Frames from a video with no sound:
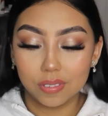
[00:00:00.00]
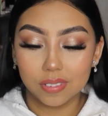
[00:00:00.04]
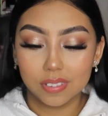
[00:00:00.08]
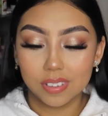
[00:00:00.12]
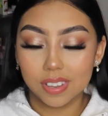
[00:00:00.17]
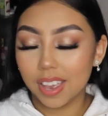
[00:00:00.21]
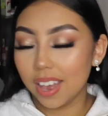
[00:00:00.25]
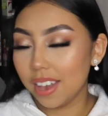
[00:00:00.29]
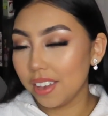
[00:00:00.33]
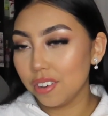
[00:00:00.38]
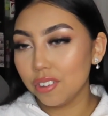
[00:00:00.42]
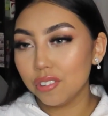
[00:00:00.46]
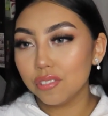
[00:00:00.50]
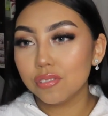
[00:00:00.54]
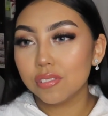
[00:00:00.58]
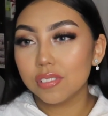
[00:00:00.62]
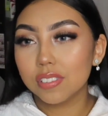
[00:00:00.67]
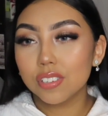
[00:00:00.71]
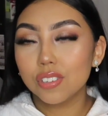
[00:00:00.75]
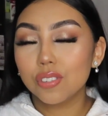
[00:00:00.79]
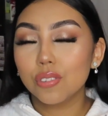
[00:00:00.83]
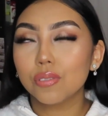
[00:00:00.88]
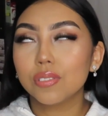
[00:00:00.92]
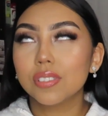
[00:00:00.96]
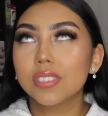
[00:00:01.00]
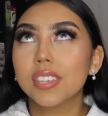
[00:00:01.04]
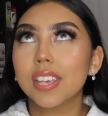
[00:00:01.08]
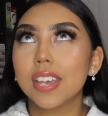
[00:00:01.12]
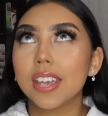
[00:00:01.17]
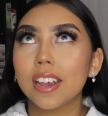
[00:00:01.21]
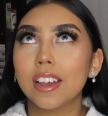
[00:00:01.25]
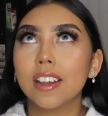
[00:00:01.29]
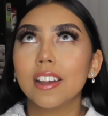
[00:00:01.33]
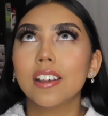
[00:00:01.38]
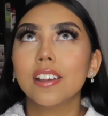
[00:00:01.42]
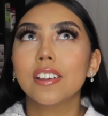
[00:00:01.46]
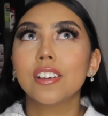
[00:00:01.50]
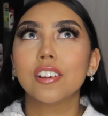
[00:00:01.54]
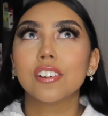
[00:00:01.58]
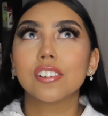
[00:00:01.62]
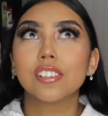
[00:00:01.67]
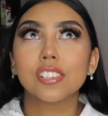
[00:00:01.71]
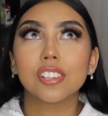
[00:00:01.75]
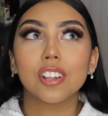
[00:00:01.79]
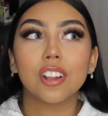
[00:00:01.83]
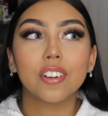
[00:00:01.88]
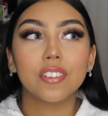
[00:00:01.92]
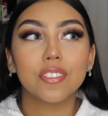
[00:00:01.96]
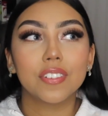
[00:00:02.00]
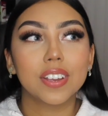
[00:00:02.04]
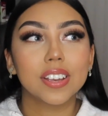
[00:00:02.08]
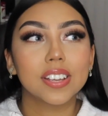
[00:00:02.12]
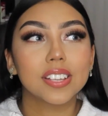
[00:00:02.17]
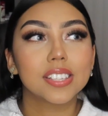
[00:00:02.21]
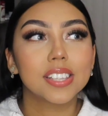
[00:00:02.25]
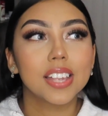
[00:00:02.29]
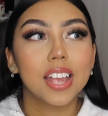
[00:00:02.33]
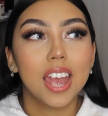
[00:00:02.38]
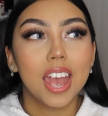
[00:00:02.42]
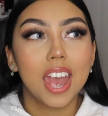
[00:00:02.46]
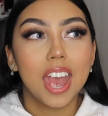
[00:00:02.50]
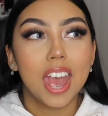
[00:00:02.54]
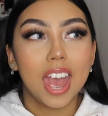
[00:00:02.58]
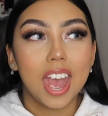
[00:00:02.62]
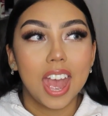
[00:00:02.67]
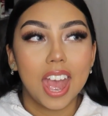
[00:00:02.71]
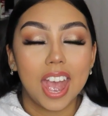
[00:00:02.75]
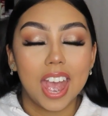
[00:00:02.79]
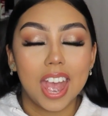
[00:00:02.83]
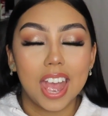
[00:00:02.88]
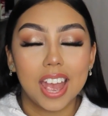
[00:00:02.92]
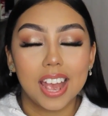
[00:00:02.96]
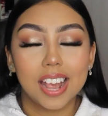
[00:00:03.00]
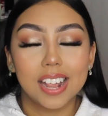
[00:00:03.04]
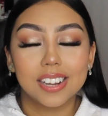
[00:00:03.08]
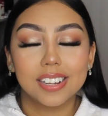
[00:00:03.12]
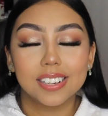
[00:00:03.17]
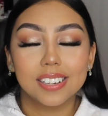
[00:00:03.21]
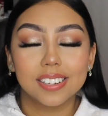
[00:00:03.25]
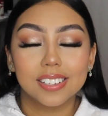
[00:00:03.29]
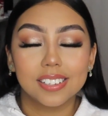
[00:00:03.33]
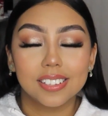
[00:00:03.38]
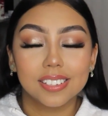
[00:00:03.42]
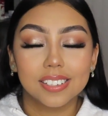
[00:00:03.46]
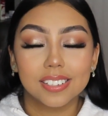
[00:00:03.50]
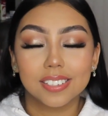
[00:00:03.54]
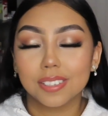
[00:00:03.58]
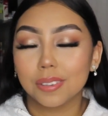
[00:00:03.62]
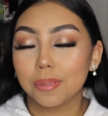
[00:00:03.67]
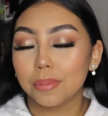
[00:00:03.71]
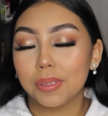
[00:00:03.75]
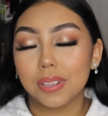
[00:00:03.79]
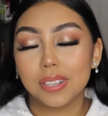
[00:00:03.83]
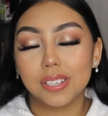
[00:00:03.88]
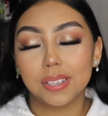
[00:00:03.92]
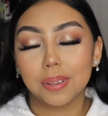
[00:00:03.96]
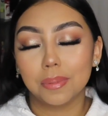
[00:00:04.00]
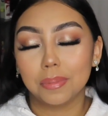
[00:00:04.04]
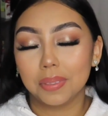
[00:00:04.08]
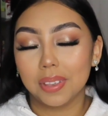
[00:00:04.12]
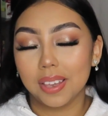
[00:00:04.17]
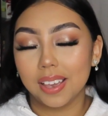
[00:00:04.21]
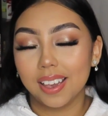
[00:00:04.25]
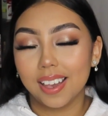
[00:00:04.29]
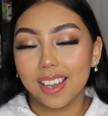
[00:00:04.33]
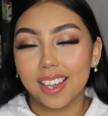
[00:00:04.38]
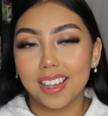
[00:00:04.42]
yeah, you'll tear your cervix and something something.